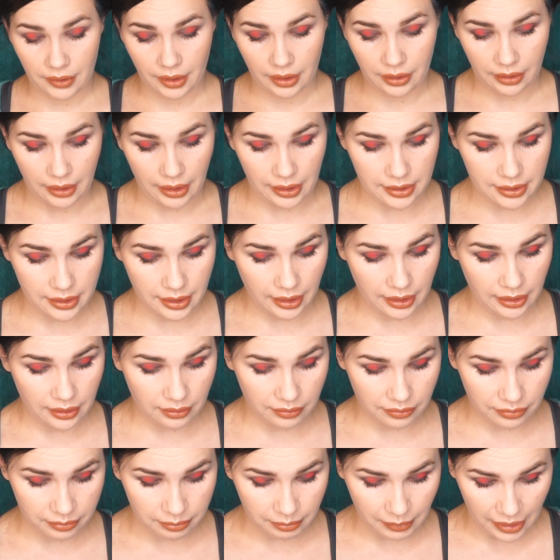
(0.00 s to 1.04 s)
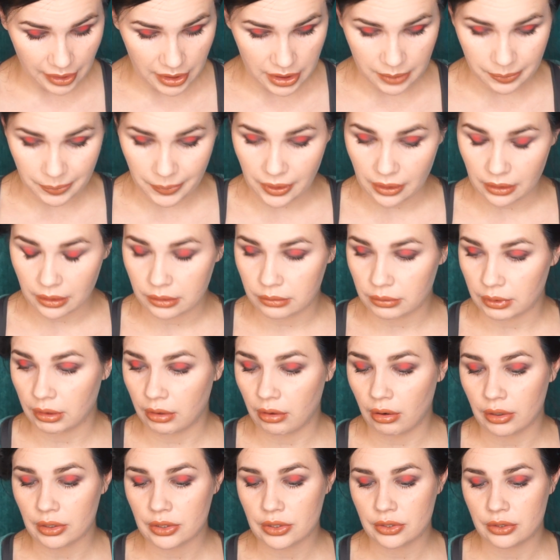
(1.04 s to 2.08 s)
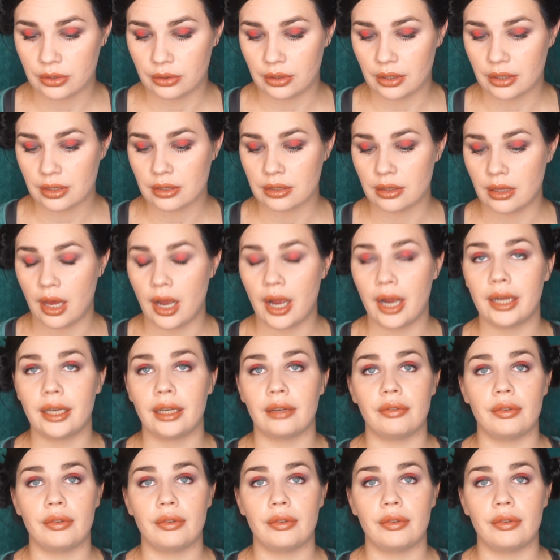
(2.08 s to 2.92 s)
that's kind of my spiel in regards to this line.